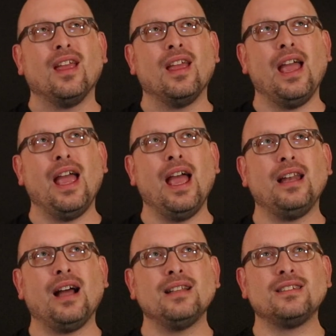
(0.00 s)
And
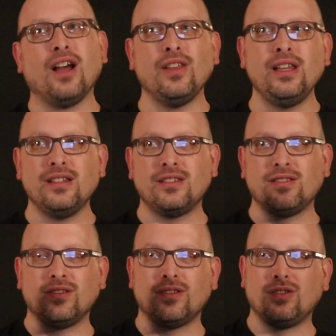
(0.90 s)
I saw
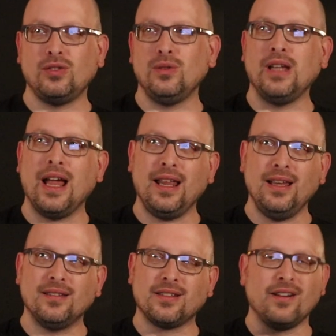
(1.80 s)
these two
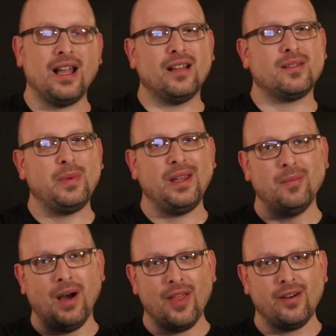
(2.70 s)
ladies, turned out to be a
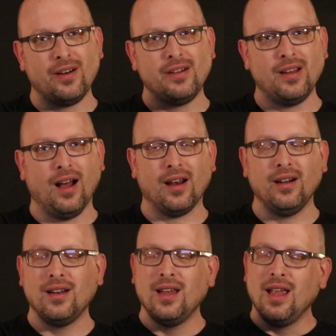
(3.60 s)
mother and her
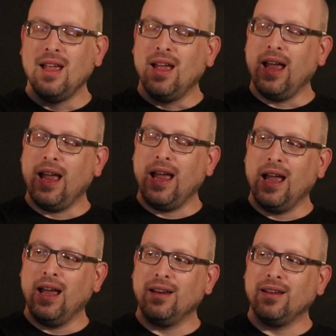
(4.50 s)
daughter,
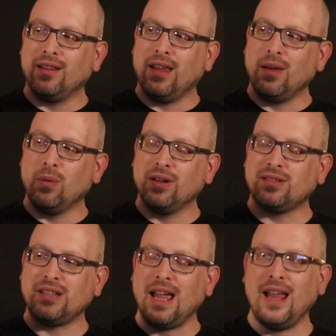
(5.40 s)
and they were
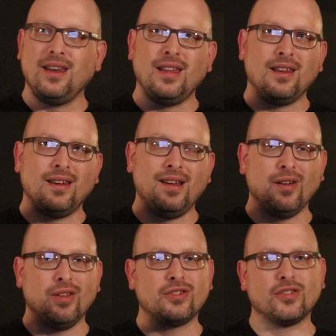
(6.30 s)
standing near
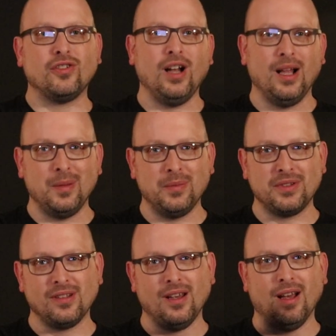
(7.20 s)
the scrubs,
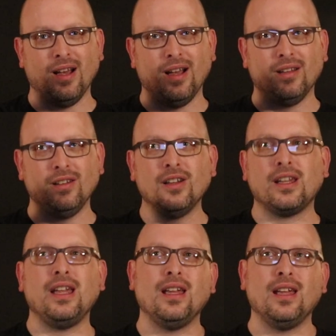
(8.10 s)

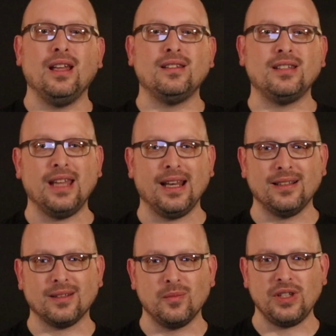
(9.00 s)
looking into getting
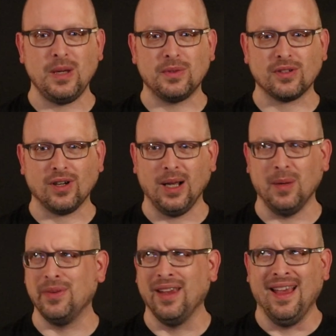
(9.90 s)
some cheap
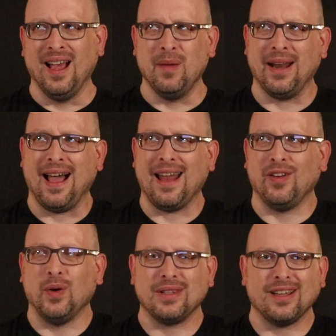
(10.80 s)
scrubs. I mean, I don't
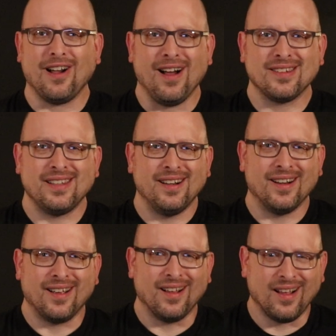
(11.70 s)
know what they cost there,
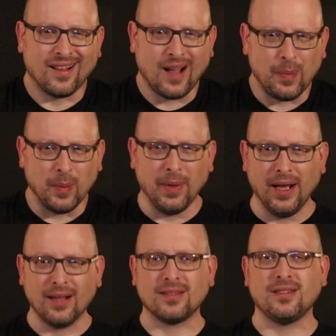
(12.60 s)
a couple
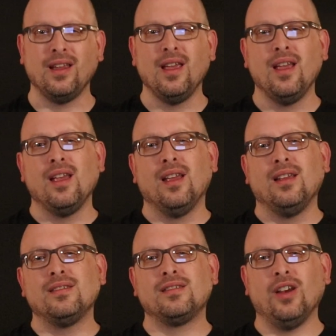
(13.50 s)
bucks.
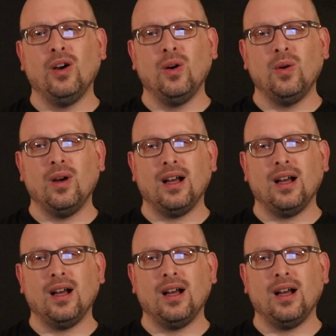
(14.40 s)
So